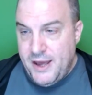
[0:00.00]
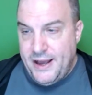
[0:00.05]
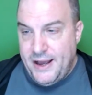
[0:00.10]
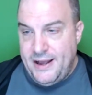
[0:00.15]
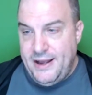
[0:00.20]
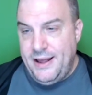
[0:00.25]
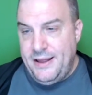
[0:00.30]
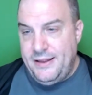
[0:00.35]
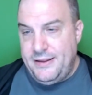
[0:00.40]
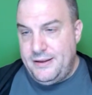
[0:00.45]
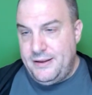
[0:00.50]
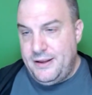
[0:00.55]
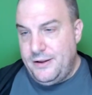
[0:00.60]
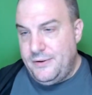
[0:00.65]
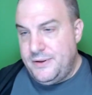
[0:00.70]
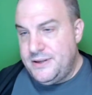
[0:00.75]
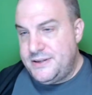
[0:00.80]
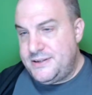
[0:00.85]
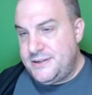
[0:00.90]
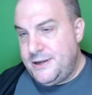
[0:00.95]

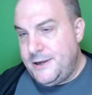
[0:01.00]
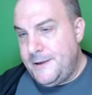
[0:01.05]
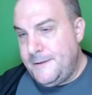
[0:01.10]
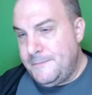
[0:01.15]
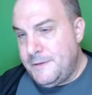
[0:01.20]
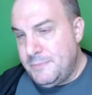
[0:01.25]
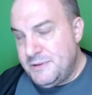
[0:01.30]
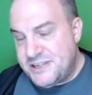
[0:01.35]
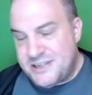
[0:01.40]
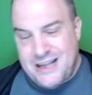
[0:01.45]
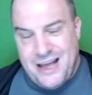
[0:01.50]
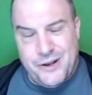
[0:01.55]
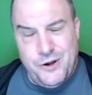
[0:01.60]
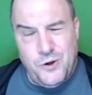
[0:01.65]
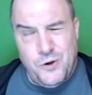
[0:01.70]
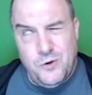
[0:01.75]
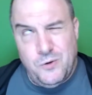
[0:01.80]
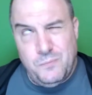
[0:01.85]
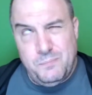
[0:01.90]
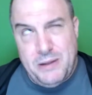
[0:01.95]
It's the
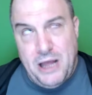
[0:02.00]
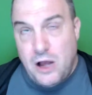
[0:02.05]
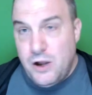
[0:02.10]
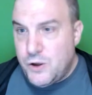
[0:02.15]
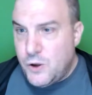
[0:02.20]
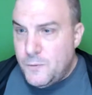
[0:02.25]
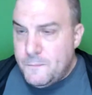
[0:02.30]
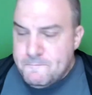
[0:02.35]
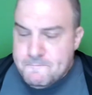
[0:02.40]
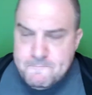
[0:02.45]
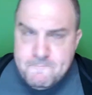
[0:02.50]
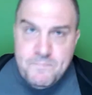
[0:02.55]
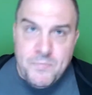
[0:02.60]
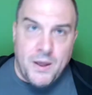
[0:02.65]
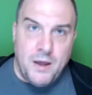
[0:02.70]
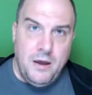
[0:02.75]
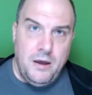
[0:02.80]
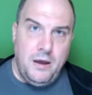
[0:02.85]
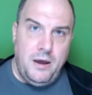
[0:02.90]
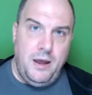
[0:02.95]
Moscato Bianco,
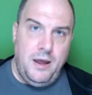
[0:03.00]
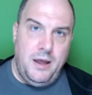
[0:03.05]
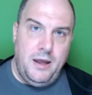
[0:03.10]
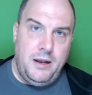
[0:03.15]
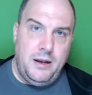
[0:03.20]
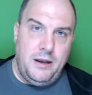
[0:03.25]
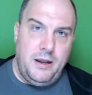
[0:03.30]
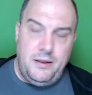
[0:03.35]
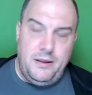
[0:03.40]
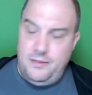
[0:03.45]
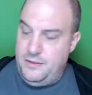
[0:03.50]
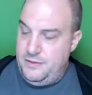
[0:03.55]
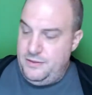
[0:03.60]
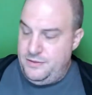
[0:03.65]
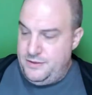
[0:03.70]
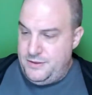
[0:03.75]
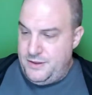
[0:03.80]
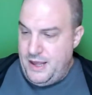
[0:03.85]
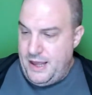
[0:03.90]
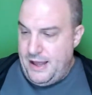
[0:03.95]
and
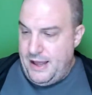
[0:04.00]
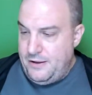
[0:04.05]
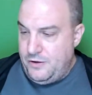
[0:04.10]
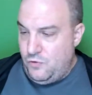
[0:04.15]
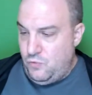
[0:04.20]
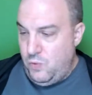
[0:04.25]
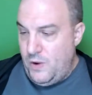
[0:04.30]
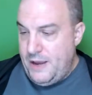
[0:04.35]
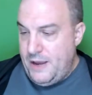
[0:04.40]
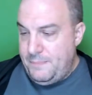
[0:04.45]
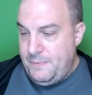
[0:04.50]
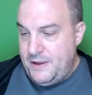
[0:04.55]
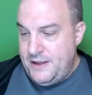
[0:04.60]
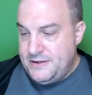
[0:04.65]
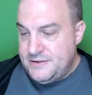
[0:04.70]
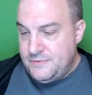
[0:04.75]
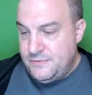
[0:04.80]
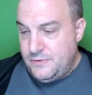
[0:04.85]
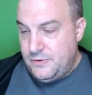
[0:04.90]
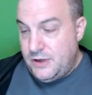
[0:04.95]
that grape
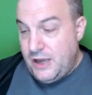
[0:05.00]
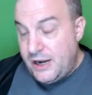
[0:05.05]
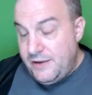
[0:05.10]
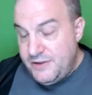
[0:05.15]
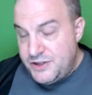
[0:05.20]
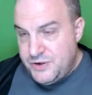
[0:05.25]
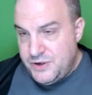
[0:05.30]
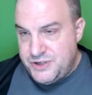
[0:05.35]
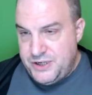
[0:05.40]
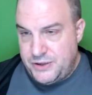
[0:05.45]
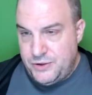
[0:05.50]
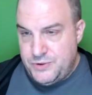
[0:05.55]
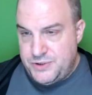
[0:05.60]
is kind of interesting.